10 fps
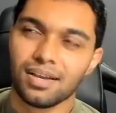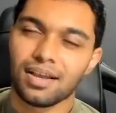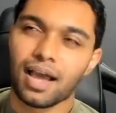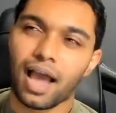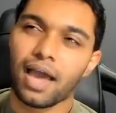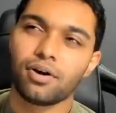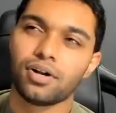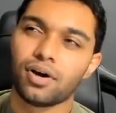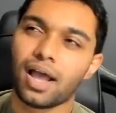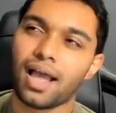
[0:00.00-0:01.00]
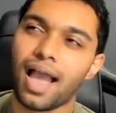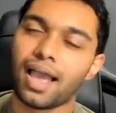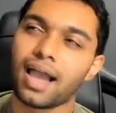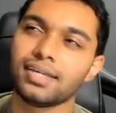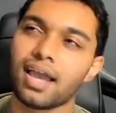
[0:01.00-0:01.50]
I don't know.
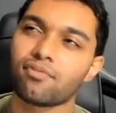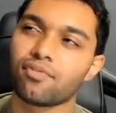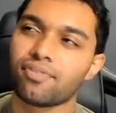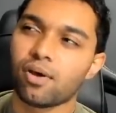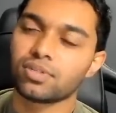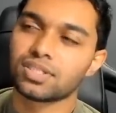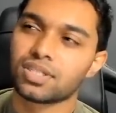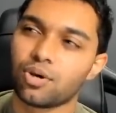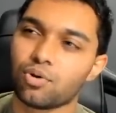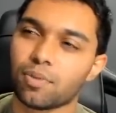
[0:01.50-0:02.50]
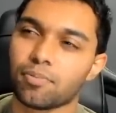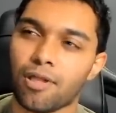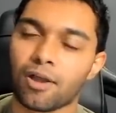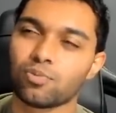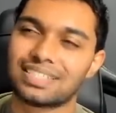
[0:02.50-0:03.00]
I never felt as though the
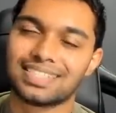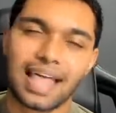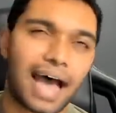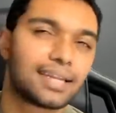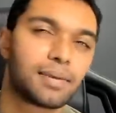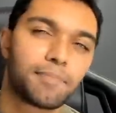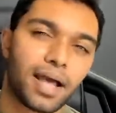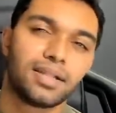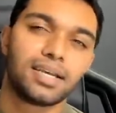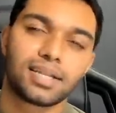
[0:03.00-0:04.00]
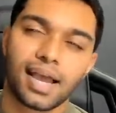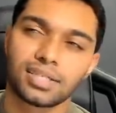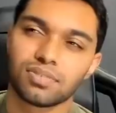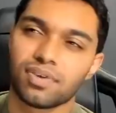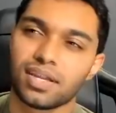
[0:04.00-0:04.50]
plot was that compelling in
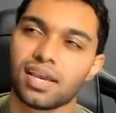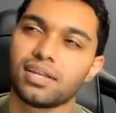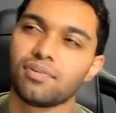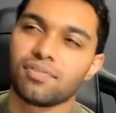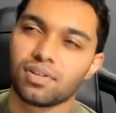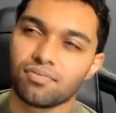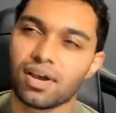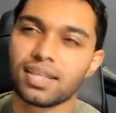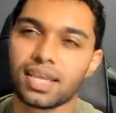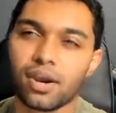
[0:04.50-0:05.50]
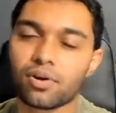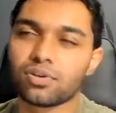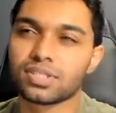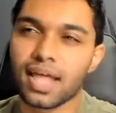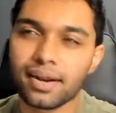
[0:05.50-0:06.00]
Castlevania. I didn't find the
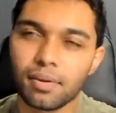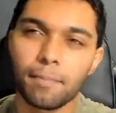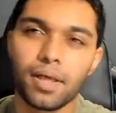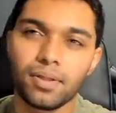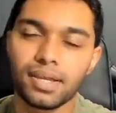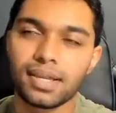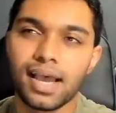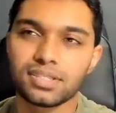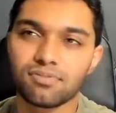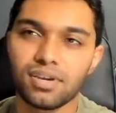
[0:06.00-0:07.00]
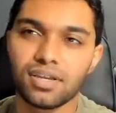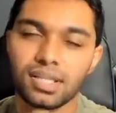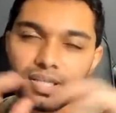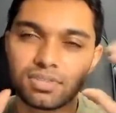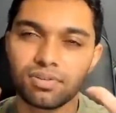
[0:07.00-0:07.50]
characters that compelling in Castlevania, at
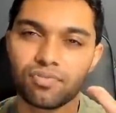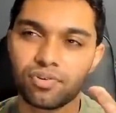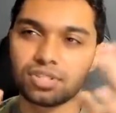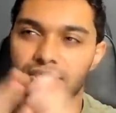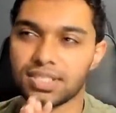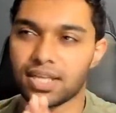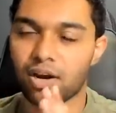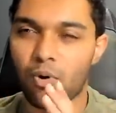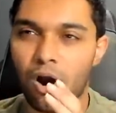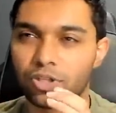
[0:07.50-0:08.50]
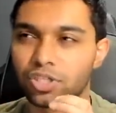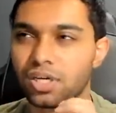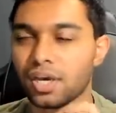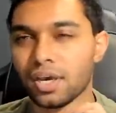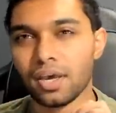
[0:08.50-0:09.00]
least for the first season that I watched.
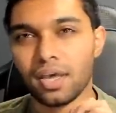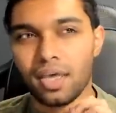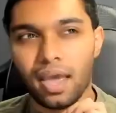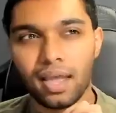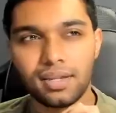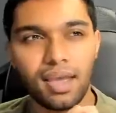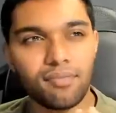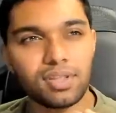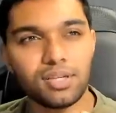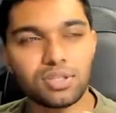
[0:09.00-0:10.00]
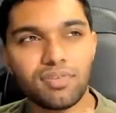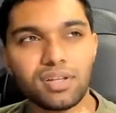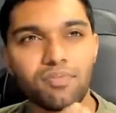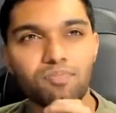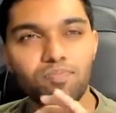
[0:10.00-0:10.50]
And yeah, everything just felt
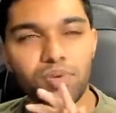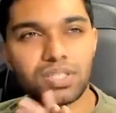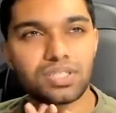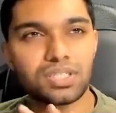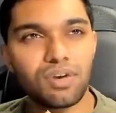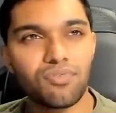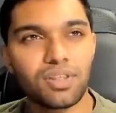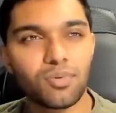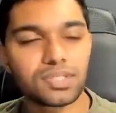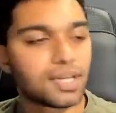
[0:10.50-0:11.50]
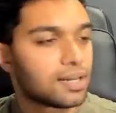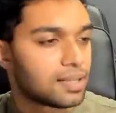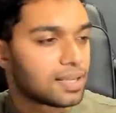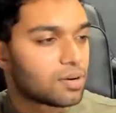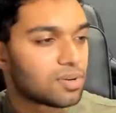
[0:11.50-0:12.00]
a bit stiff, and there wasn't
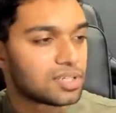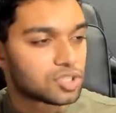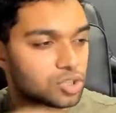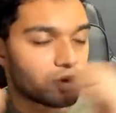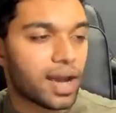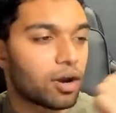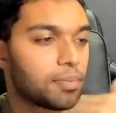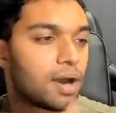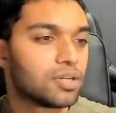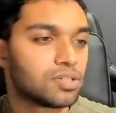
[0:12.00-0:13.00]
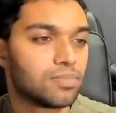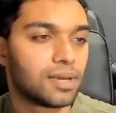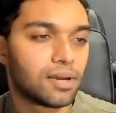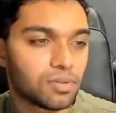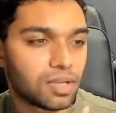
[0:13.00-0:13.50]
anything that really stood out about it to me,
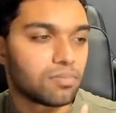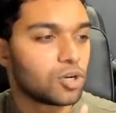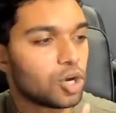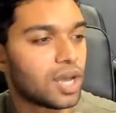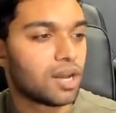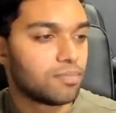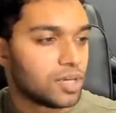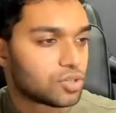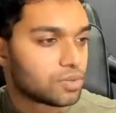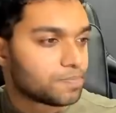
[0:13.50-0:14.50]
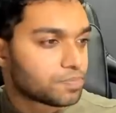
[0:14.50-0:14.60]
other than good animation.